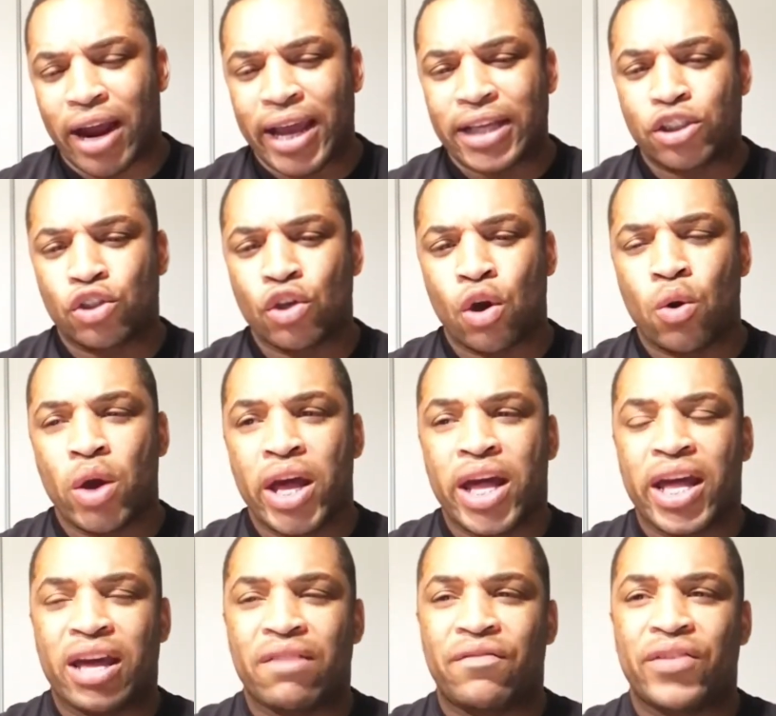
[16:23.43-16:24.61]
right?
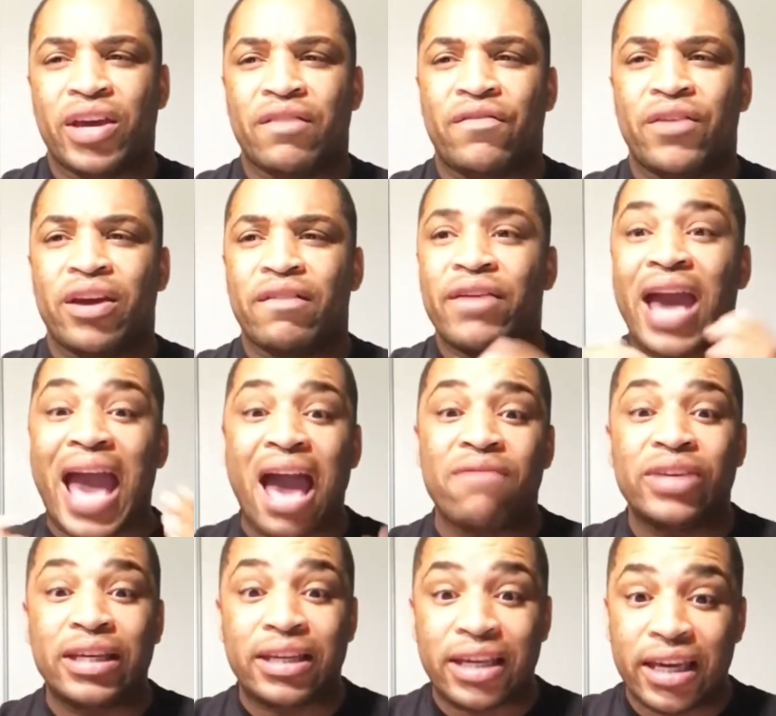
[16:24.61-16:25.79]
So if
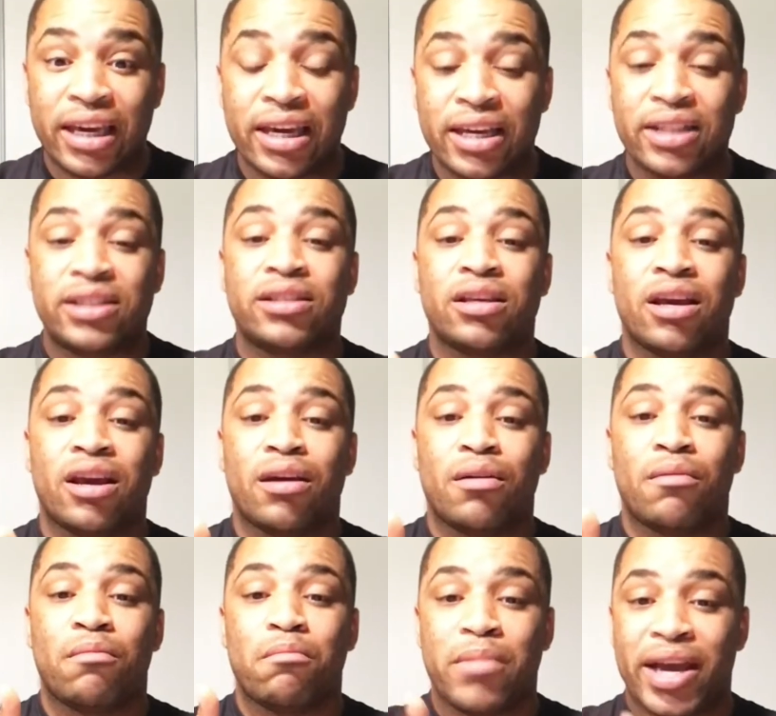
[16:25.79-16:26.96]
having kids
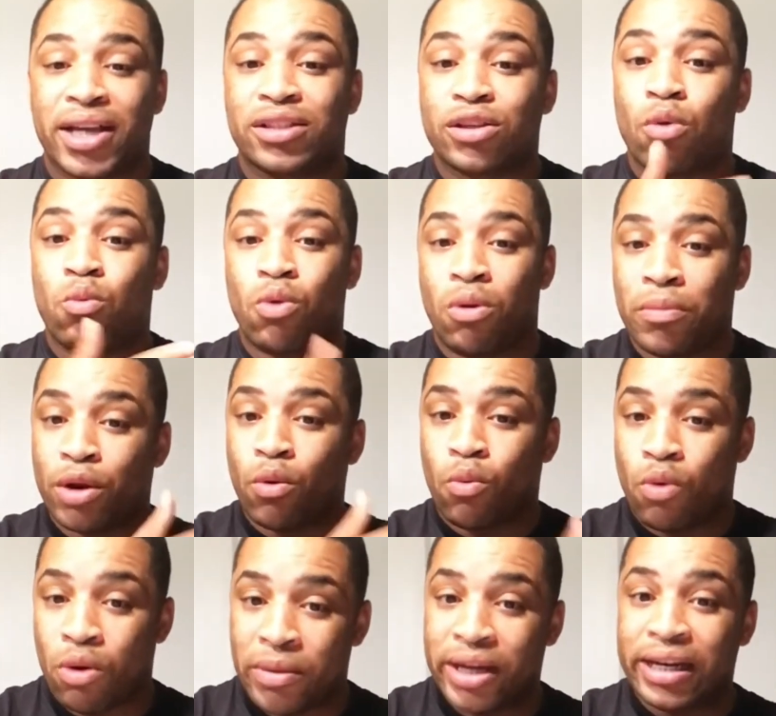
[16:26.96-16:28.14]
makes a
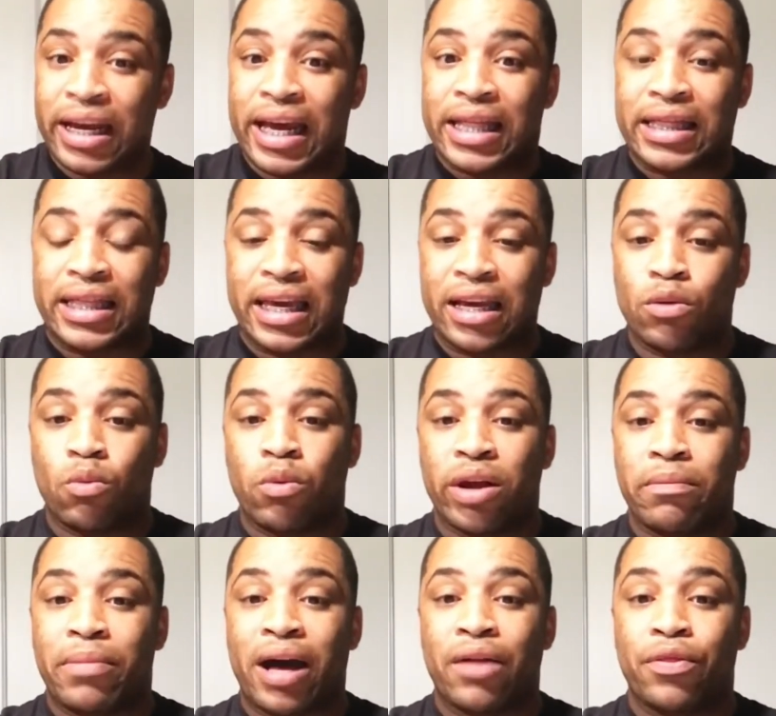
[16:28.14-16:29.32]
woman, then
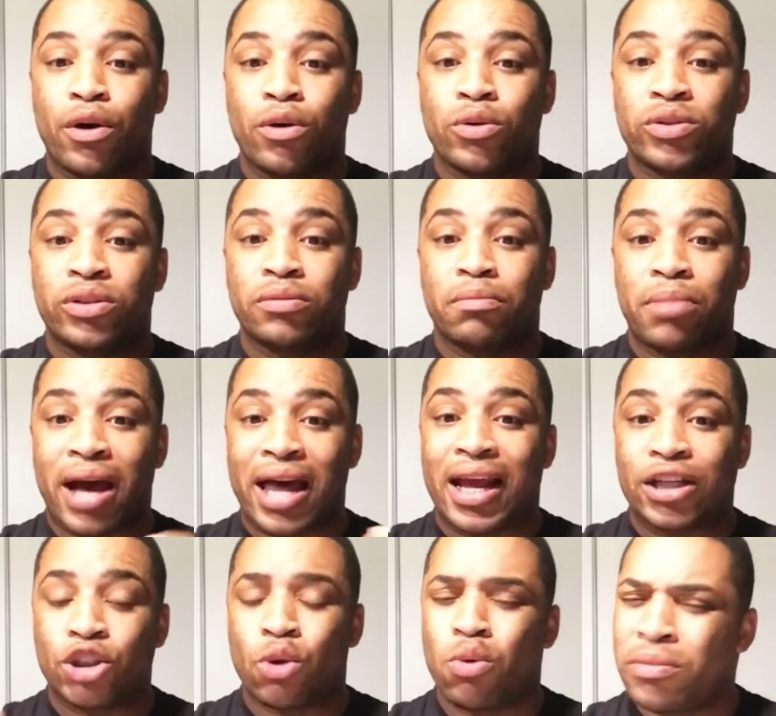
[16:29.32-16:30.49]
what about those
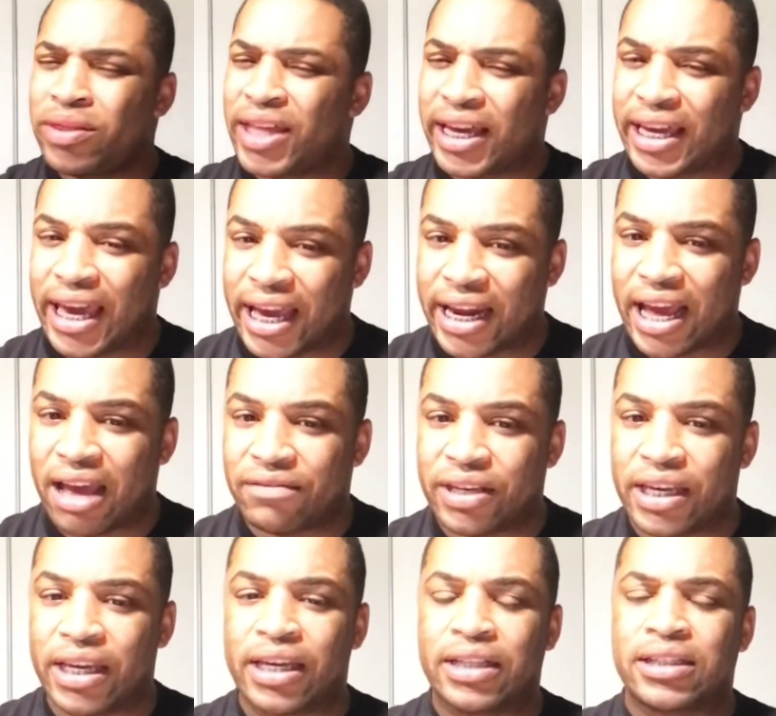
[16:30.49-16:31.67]
biological women that can't
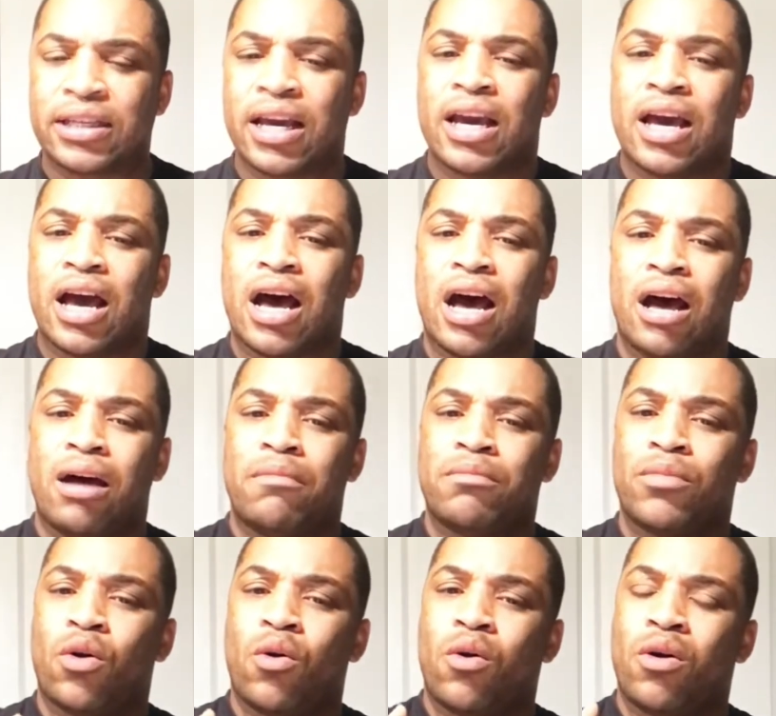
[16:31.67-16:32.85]
have kids?
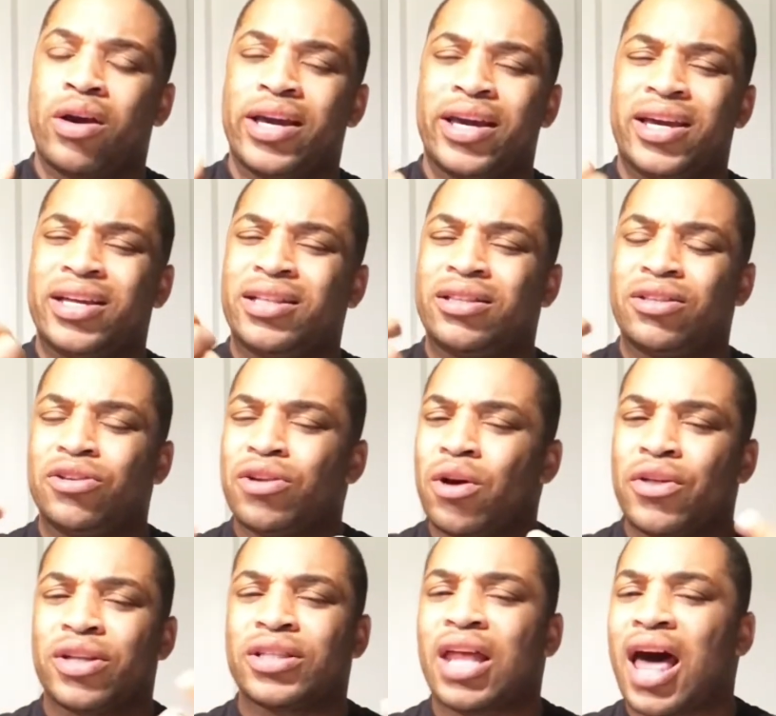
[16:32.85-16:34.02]

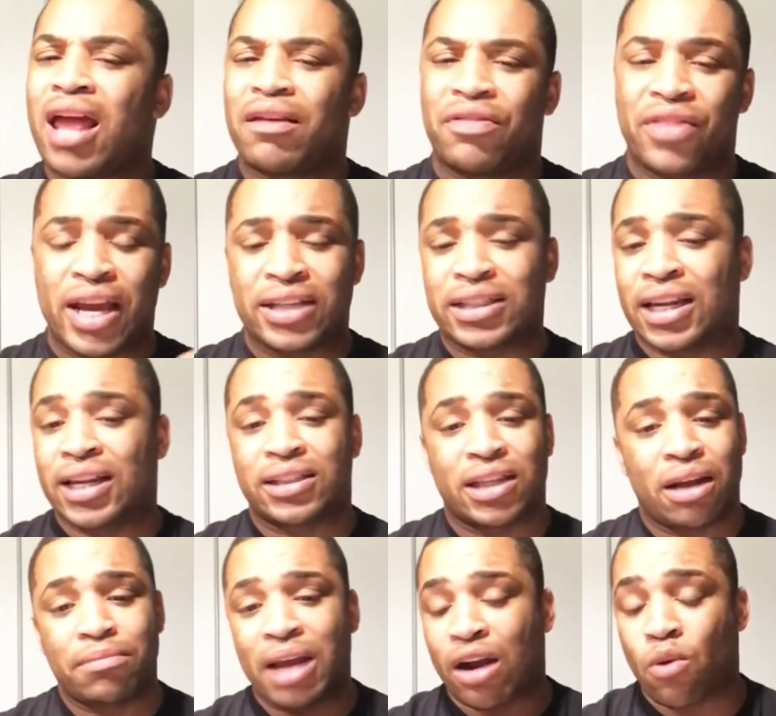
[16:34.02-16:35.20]
There's a lot of things. And
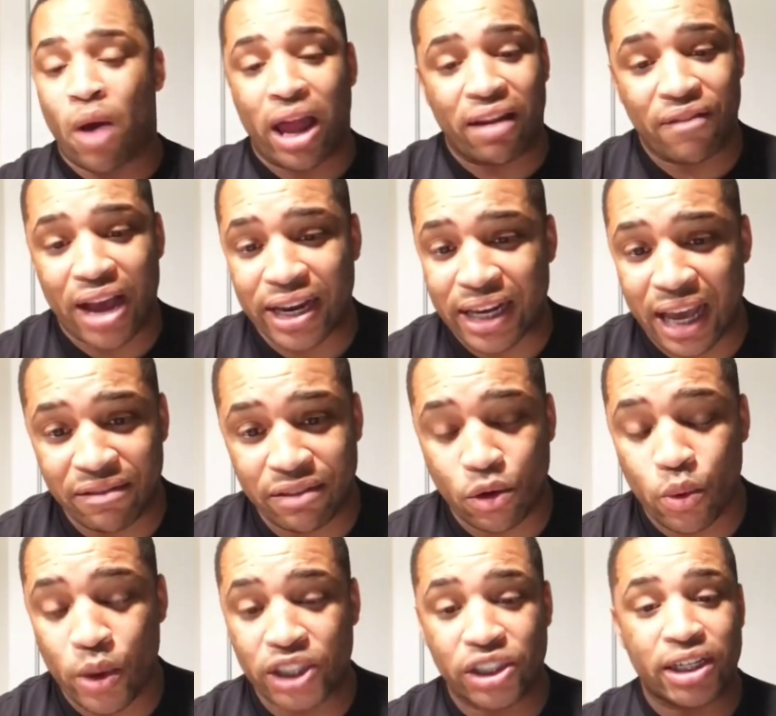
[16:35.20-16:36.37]
listen, I'm not qualified to have
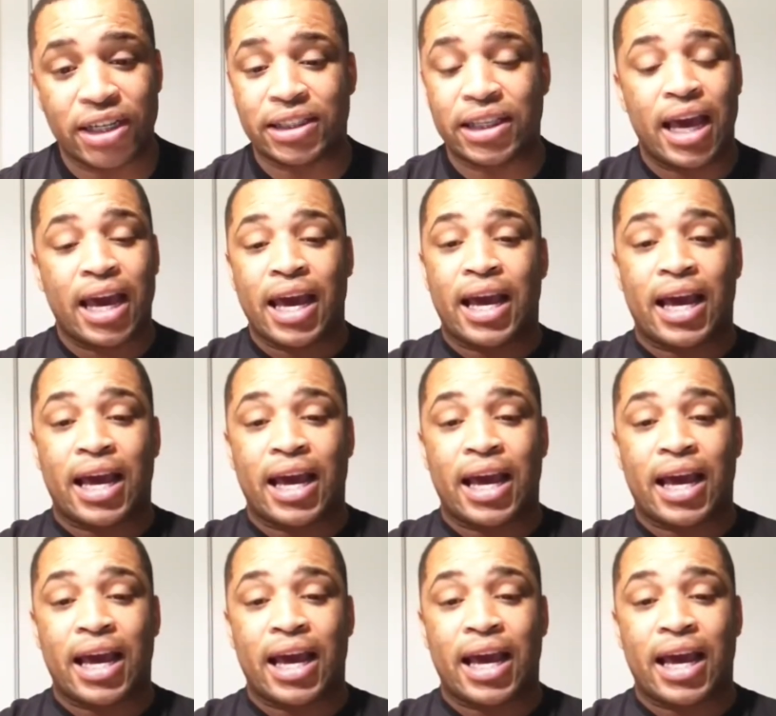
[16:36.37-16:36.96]
the question because,